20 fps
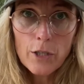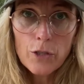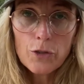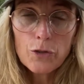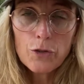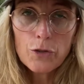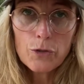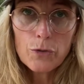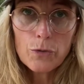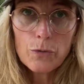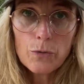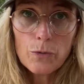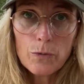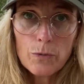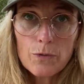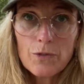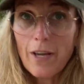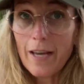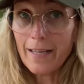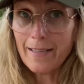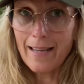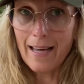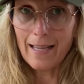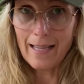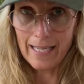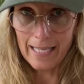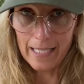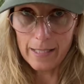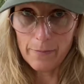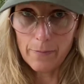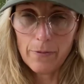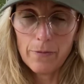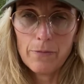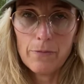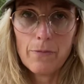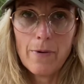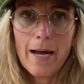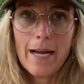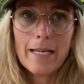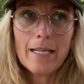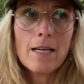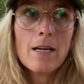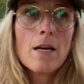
to take that leap, right?